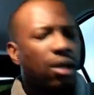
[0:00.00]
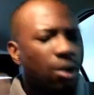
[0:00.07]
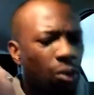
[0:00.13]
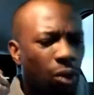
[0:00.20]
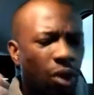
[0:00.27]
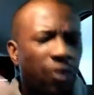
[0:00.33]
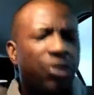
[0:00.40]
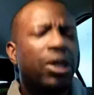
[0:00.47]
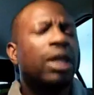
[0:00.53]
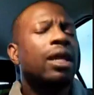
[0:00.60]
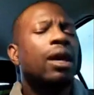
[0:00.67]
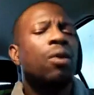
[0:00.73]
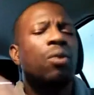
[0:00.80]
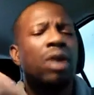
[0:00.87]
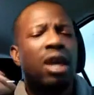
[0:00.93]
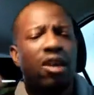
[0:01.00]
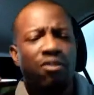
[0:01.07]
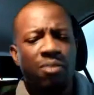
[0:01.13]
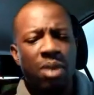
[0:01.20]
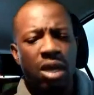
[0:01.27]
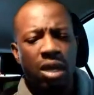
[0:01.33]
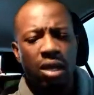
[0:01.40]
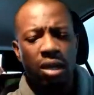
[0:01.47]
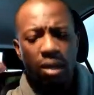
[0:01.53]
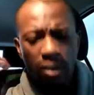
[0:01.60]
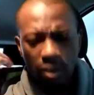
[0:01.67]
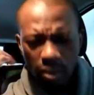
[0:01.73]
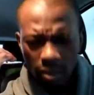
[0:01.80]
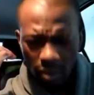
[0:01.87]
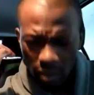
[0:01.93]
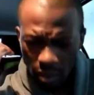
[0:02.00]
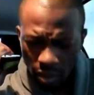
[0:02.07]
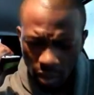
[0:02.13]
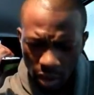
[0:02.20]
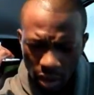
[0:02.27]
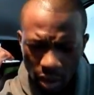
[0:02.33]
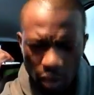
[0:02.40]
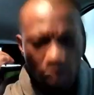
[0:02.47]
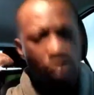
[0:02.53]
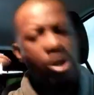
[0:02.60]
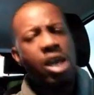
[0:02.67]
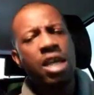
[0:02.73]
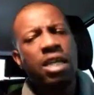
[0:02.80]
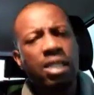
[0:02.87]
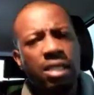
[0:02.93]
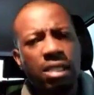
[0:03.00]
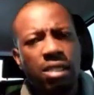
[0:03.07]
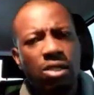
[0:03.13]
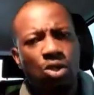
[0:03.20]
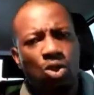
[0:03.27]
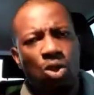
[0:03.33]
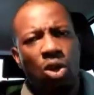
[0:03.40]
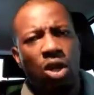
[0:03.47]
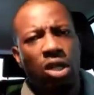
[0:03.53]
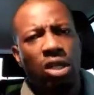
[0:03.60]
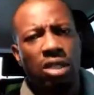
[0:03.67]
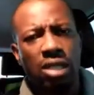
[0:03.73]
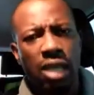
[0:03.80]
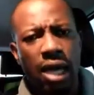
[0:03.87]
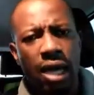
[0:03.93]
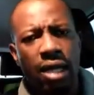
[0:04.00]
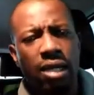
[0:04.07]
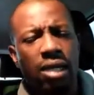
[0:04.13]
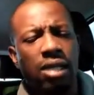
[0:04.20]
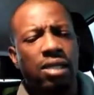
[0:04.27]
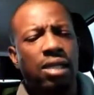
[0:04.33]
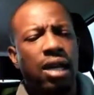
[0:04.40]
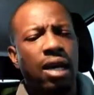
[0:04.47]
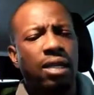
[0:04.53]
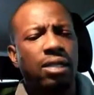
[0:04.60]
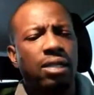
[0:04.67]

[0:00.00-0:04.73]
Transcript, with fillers: One thing that we have been raised to understand is that